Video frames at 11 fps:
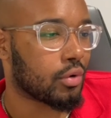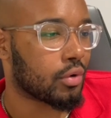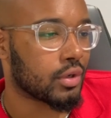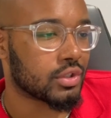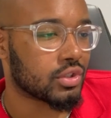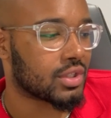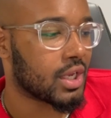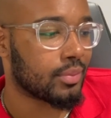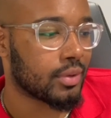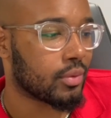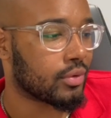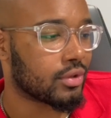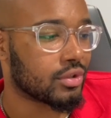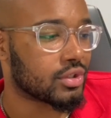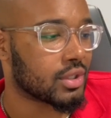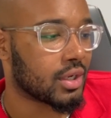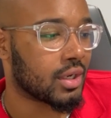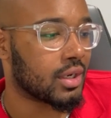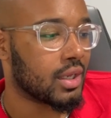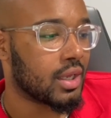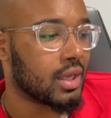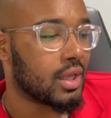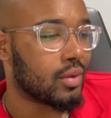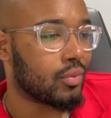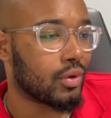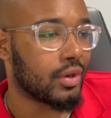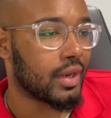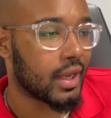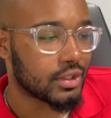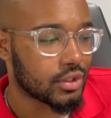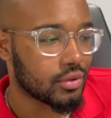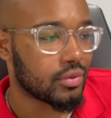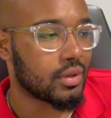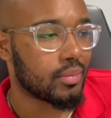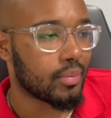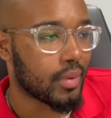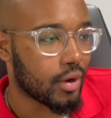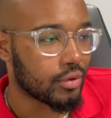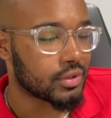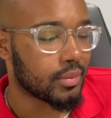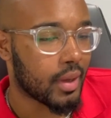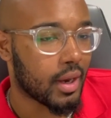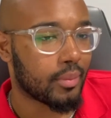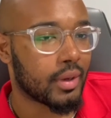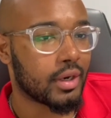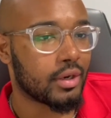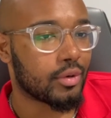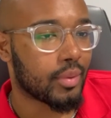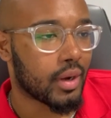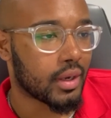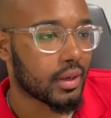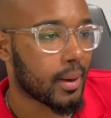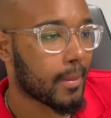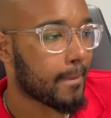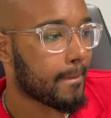or just keeping it with your son will net you the most amount of money in your pocket.